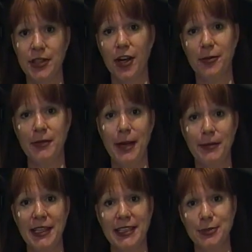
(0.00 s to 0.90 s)
We call them
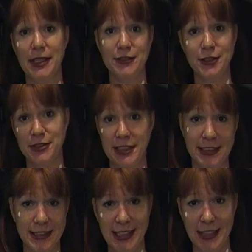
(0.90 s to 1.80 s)
that because we have two
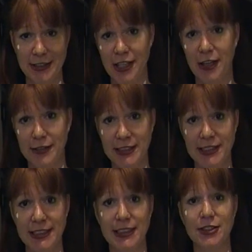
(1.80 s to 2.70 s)
sets of stairs,
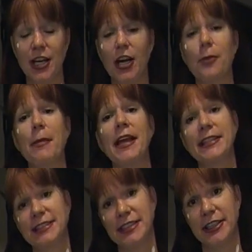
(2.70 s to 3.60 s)
obviously. They're not our
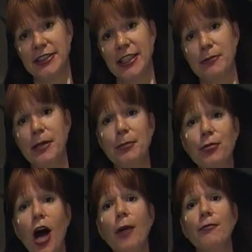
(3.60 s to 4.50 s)
main stairs, and they've been
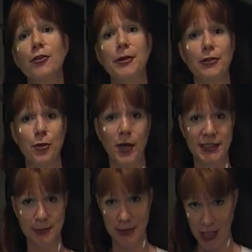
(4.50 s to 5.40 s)
a problem for me for
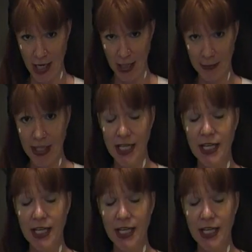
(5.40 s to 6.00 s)
quite some time.